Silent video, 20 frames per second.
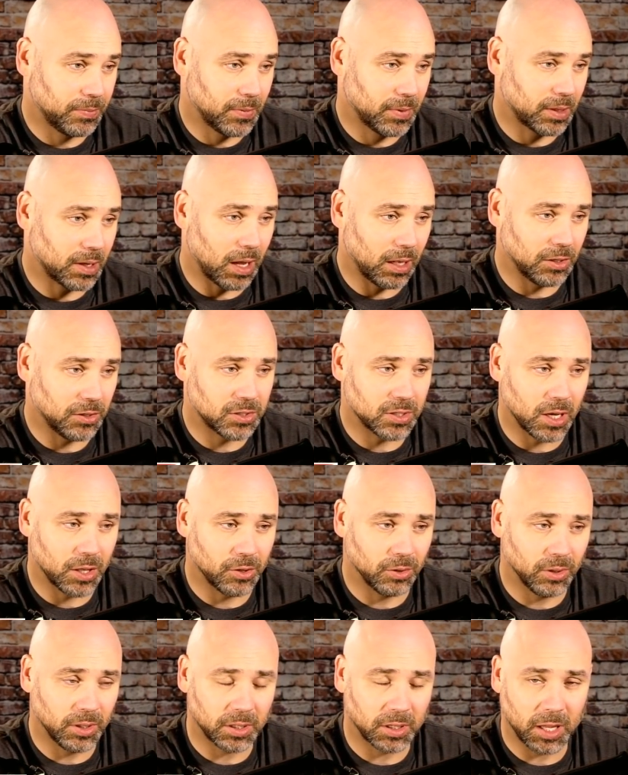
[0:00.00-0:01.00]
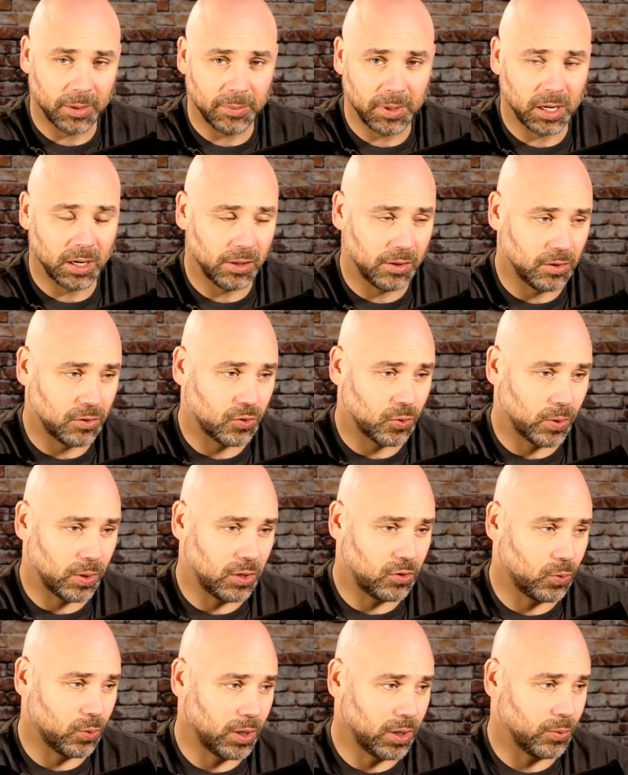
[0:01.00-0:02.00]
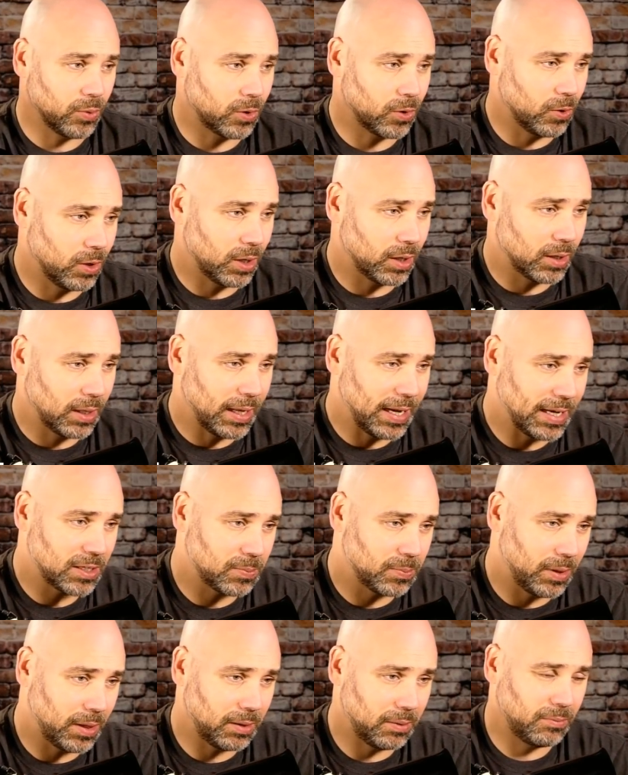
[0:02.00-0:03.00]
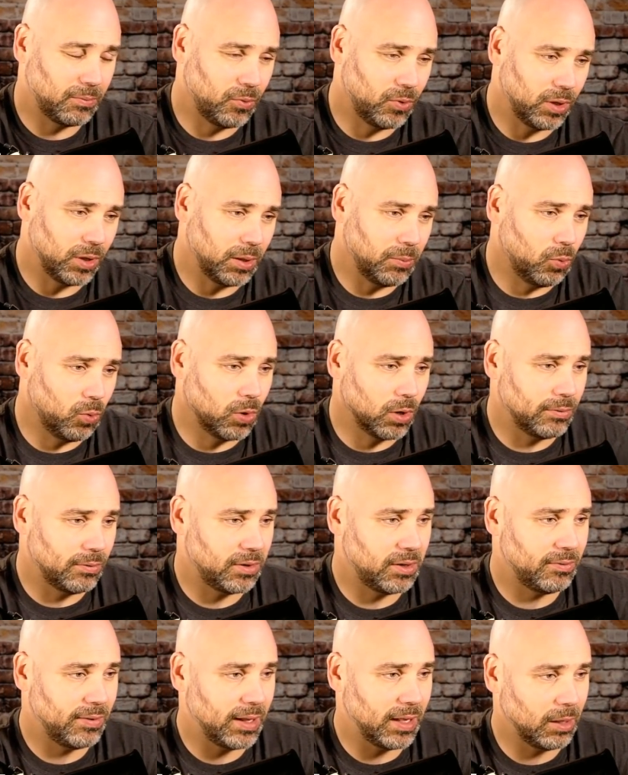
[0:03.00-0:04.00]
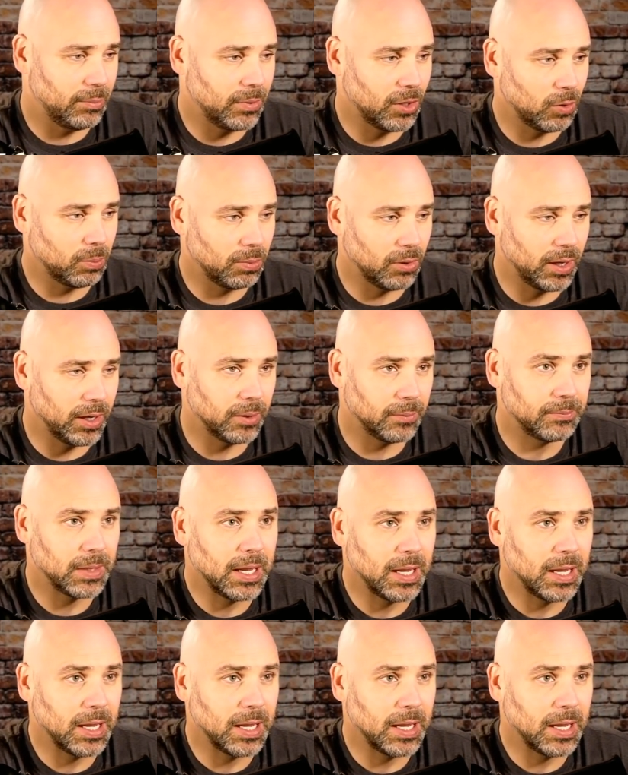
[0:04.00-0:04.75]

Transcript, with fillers: Colin Sutherland coming in the 2020 recruiting class, but really more of a developmental player.